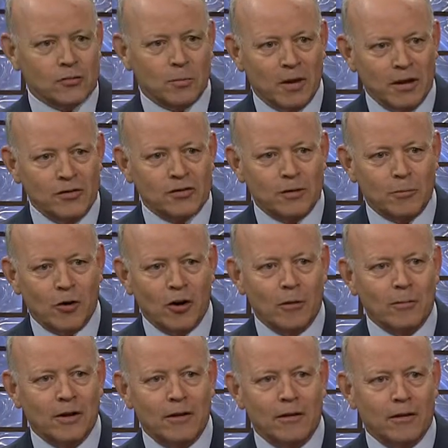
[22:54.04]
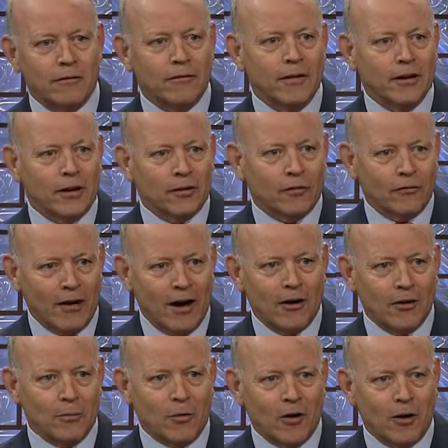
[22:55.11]
Police Department and the Phoenix Fire
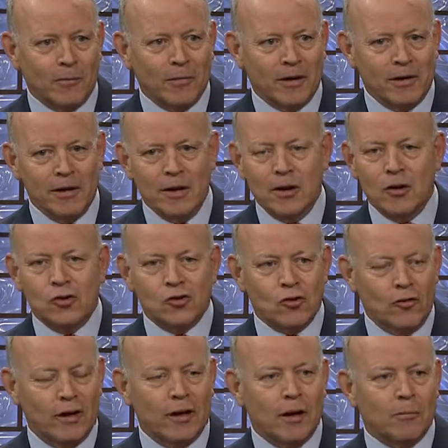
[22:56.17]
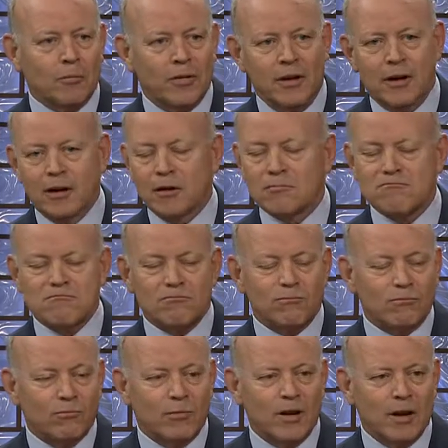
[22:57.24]
Department showing up there
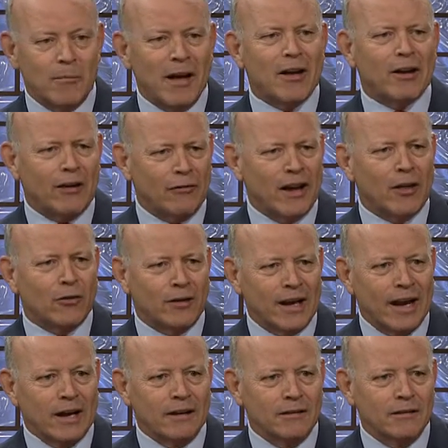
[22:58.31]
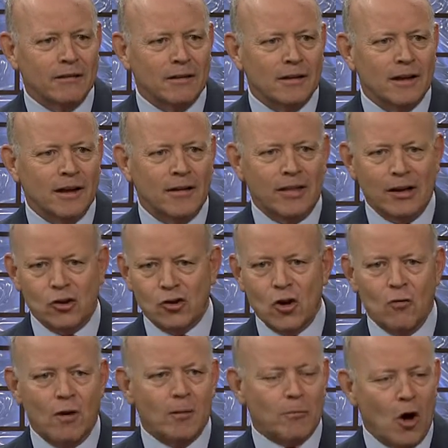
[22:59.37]
about every other day and they
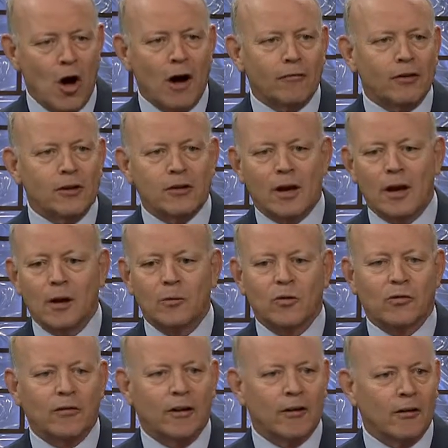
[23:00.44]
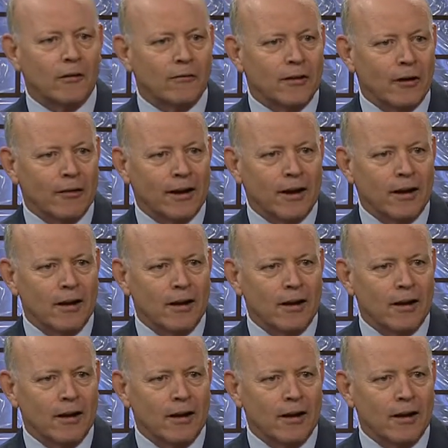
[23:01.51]
show up oftentimes very, very